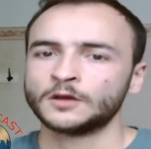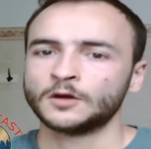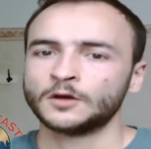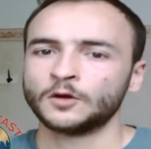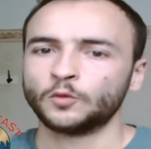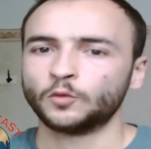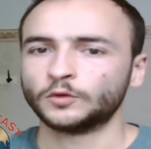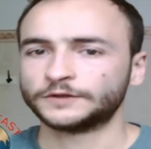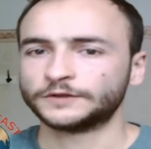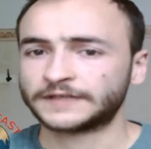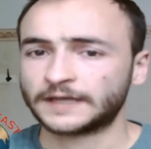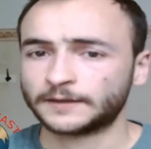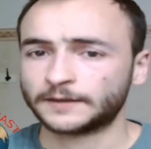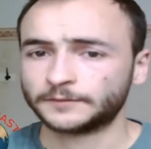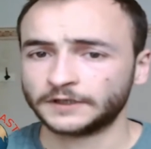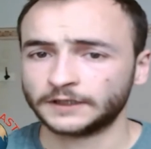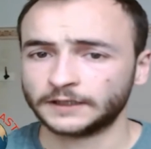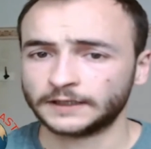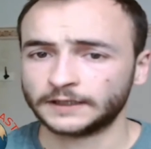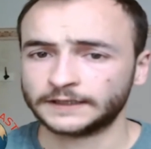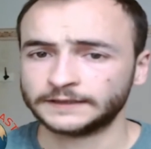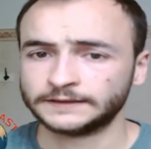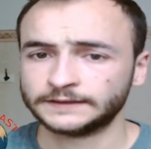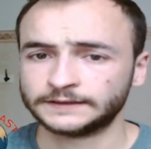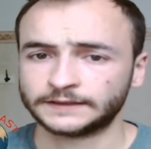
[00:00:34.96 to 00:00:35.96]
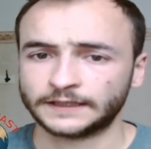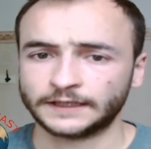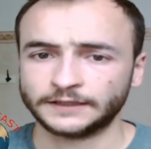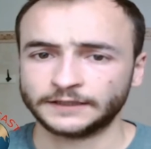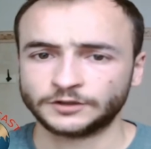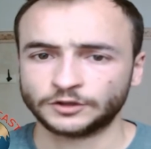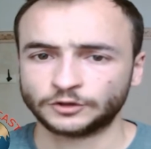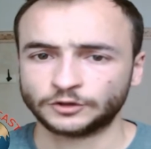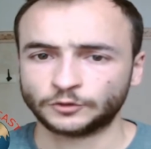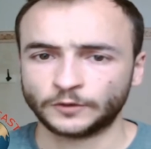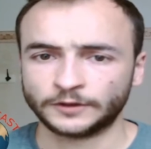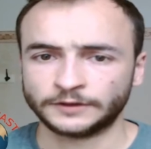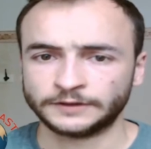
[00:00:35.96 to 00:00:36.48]
What's happening, guys? I
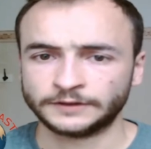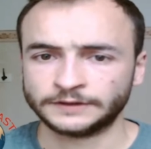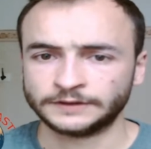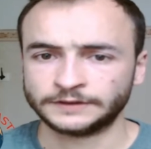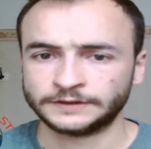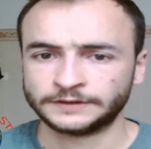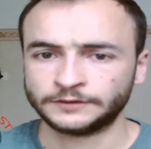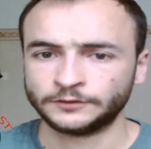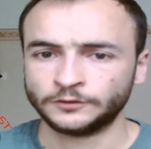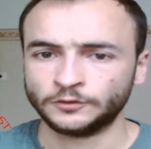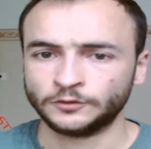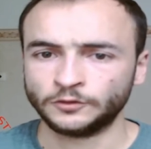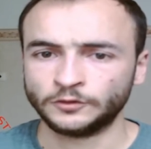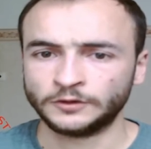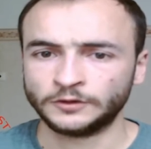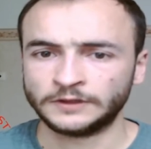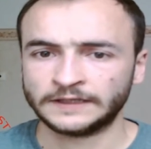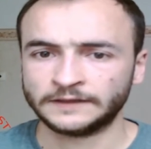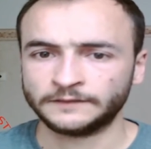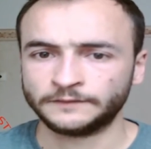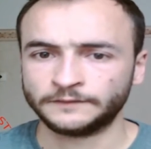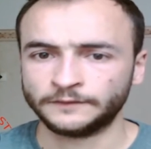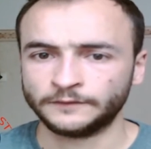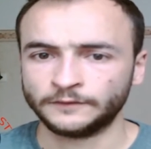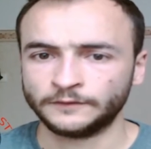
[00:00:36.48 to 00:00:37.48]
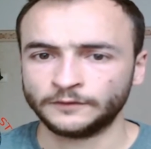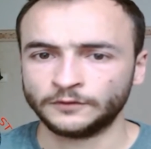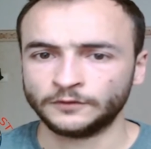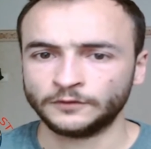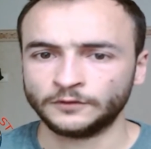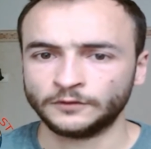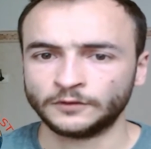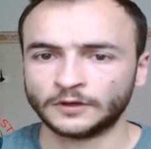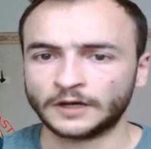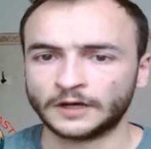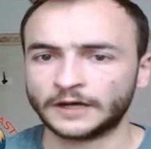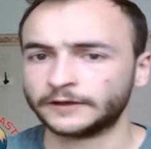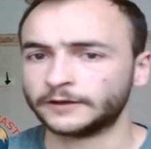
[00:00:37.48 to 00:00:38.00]
just wanted to give
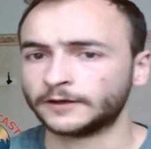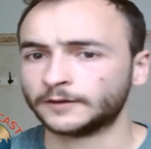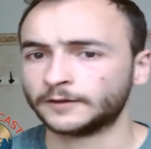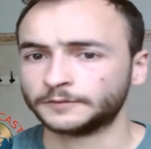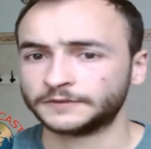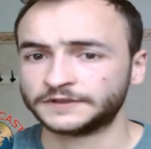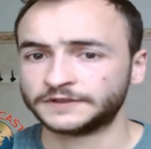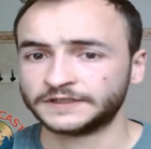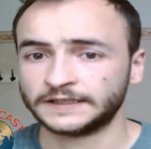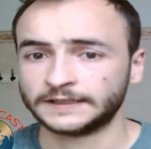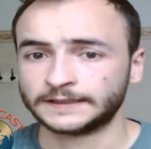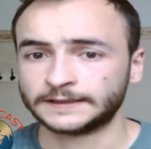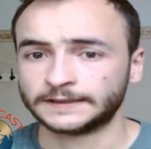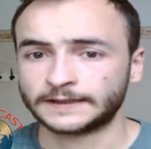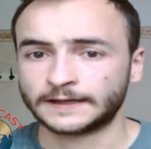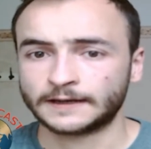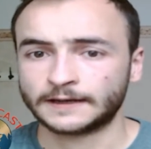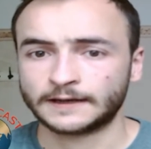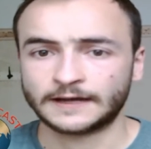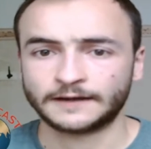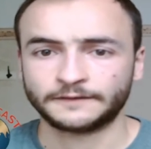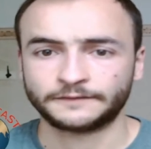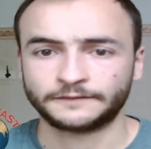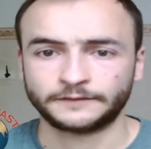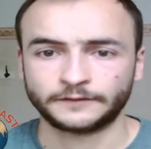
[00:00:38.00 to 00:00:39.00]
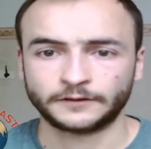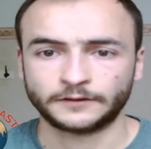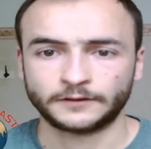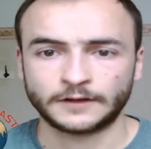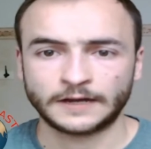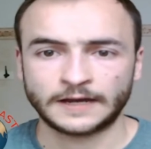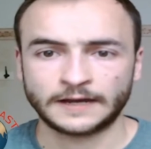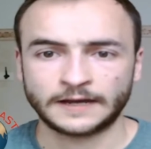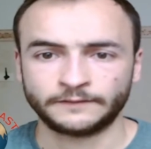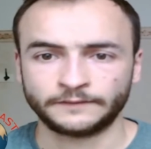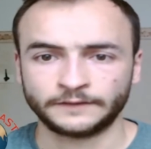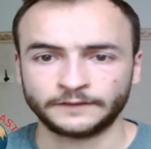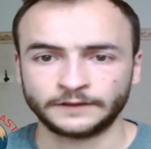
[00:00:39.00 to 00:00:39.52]
you an update after
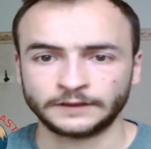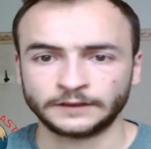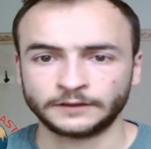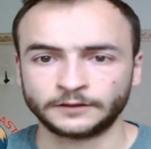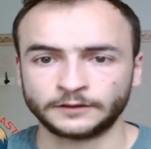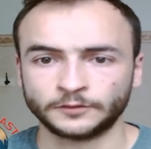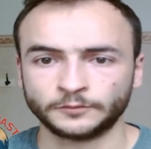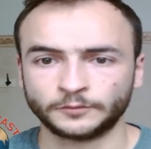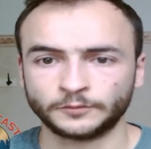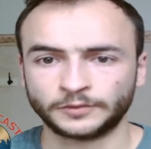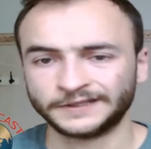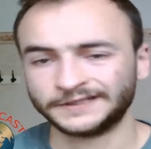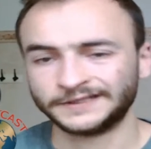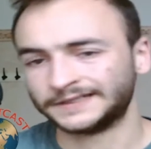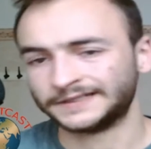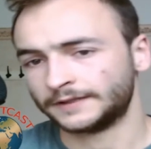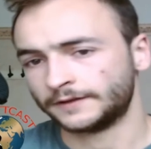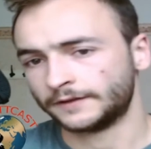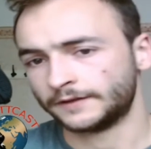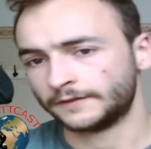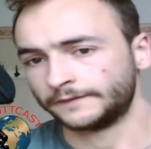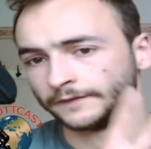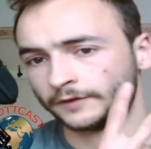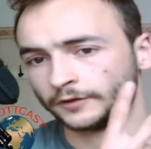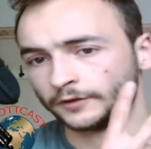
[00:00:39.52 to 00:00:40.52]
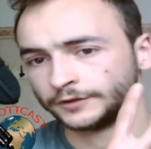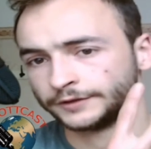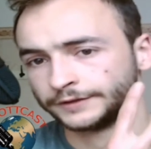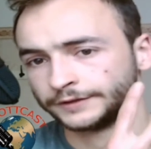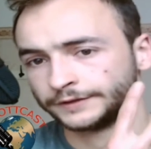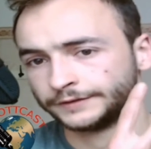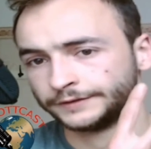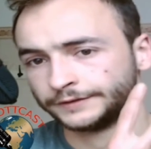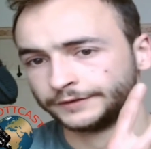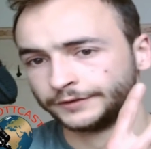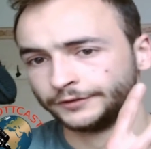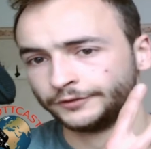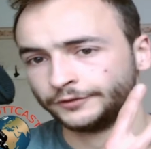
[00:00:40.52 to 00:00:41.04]
having completed the
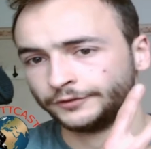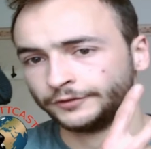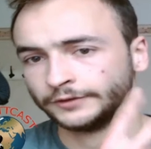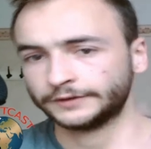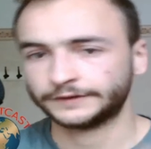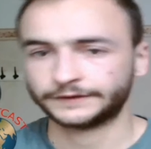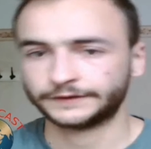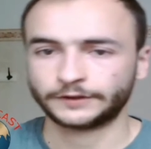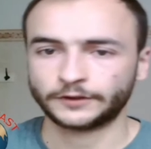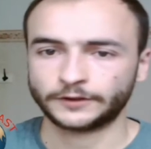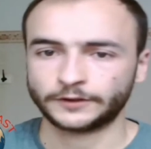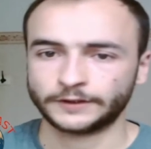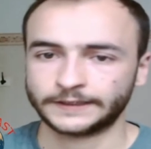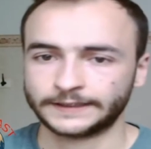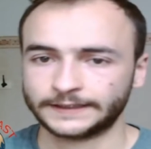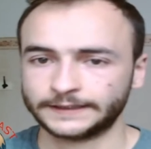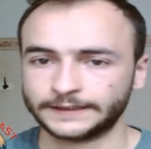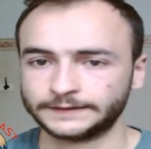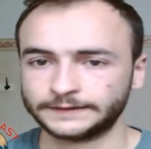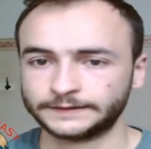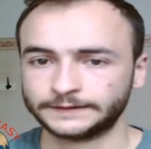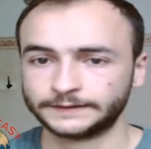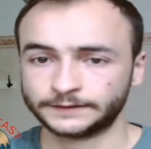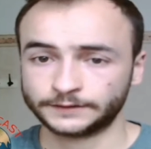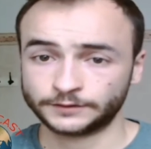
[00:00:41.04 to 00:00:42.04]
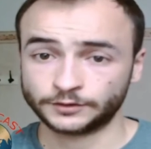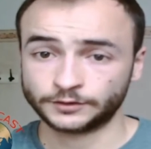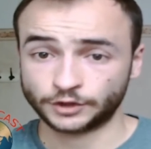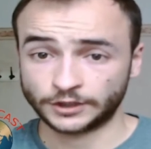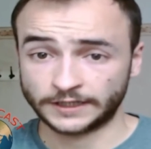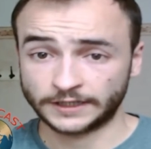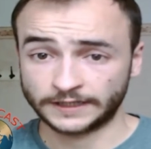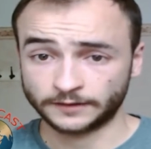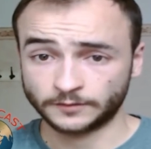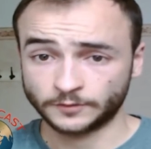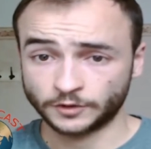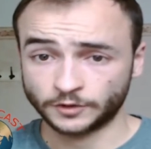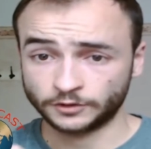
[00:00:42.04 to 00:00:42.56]
first 2 ScottCasts.
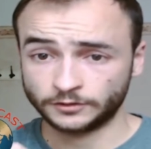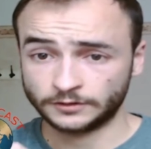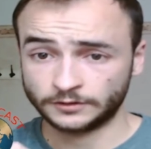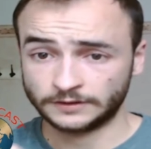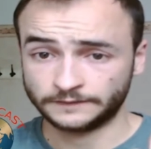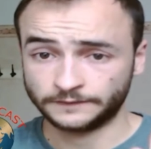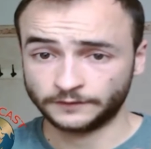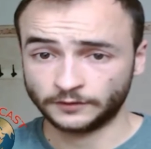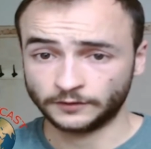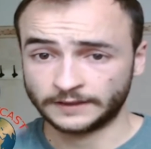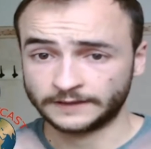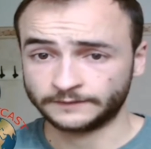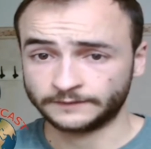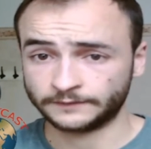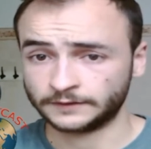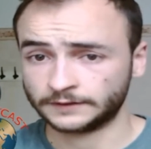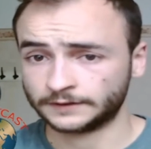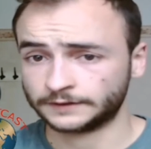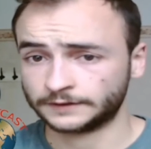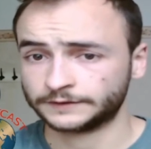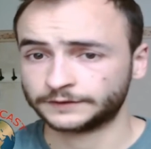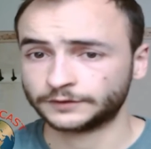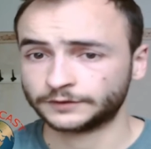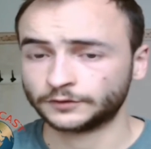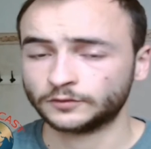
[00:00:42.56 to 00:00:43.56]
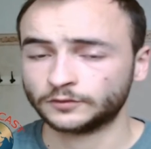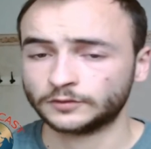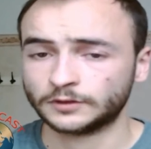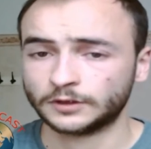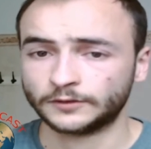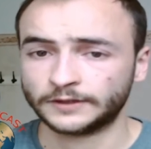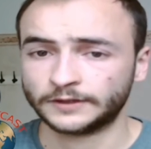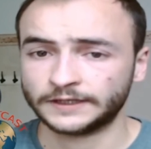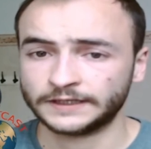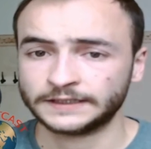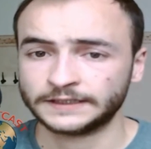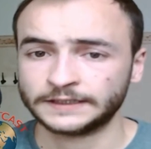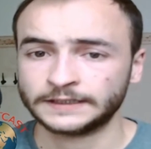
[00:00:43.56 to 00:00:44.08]
Check them out if you haven't done so
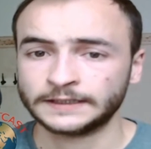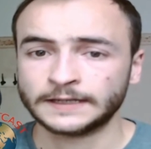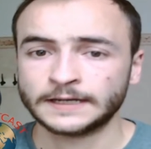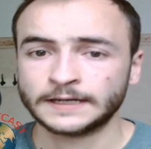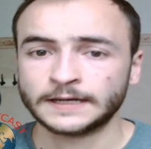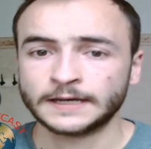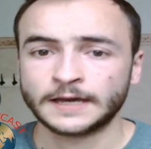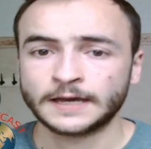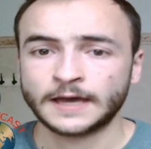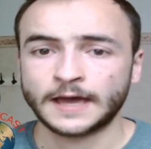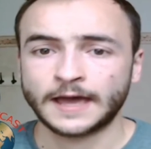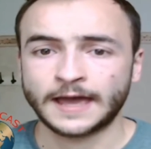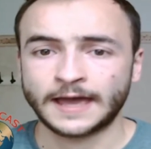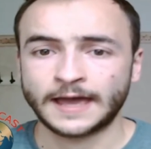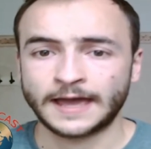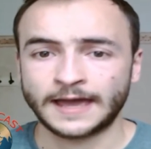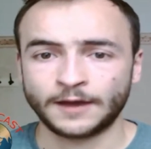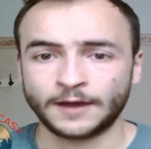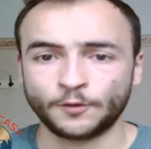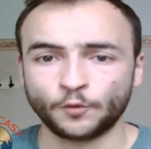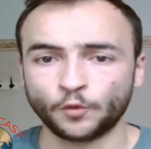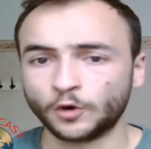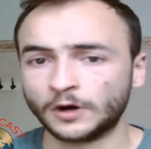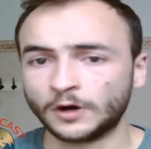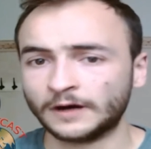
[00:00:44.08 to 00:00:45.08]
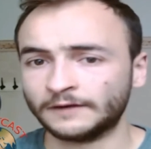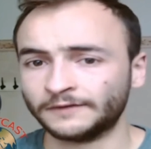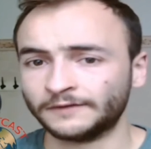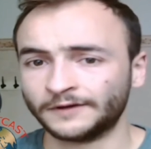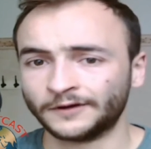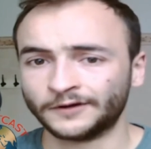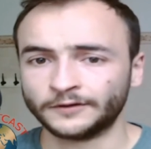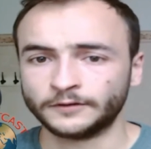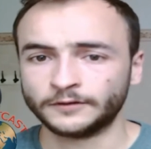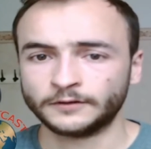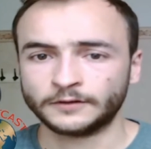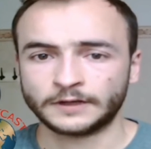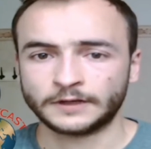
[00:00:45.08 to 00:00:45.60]
already. What I've
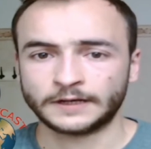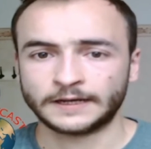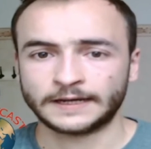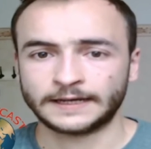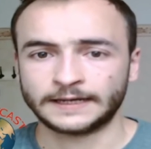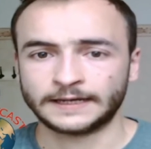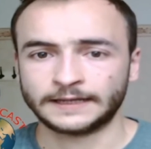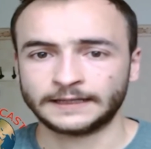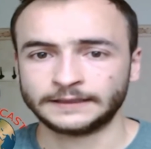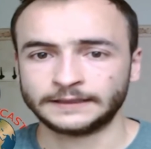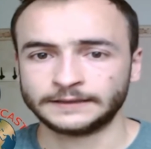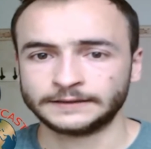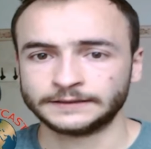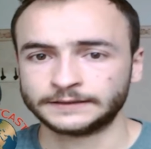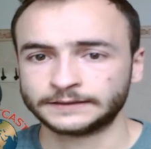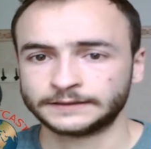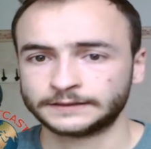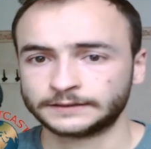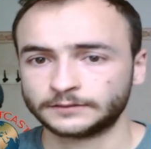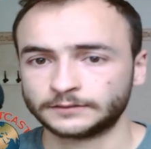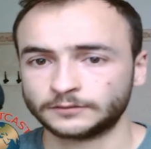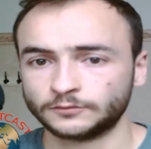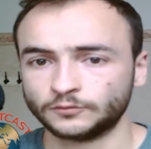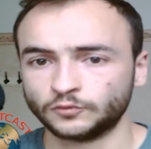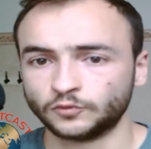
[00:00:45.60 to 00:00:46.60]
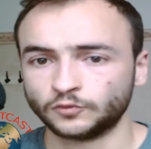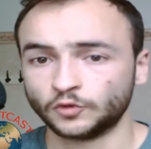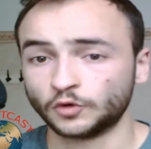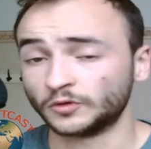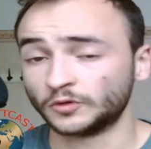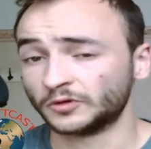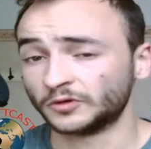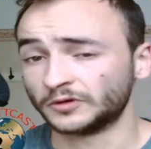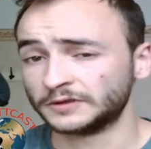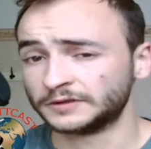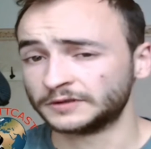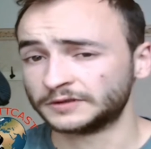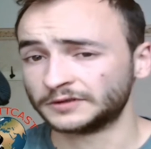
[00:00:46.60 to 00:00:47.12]
learned and what
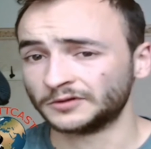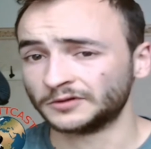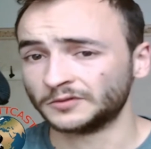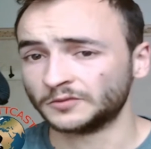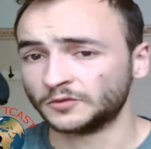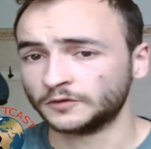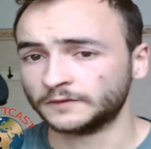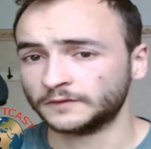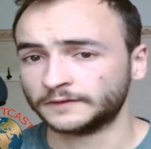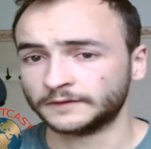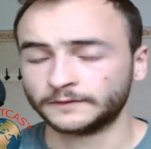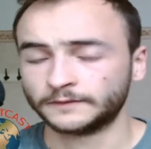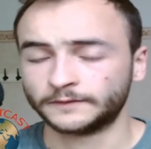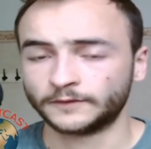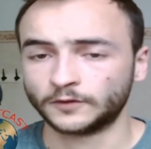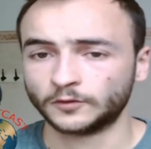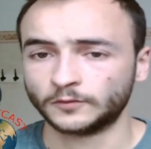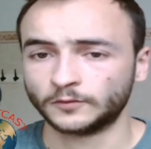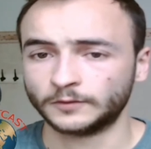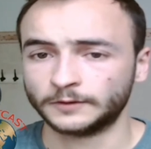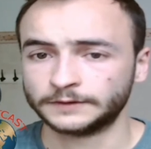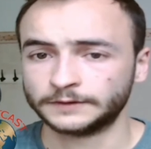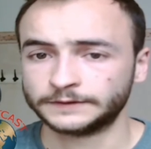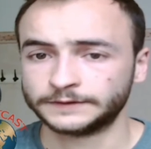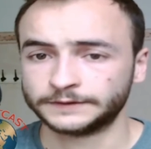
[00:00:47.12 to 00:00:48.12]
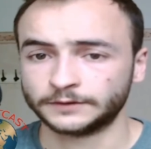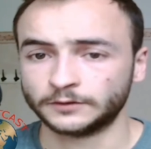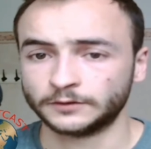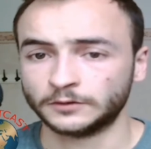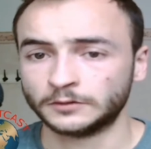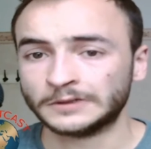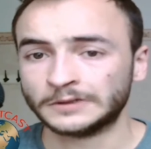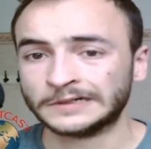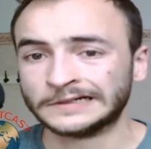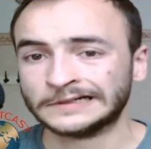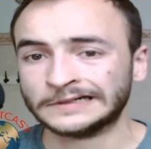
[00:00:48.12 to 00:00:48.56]
we're going to do moving forward. So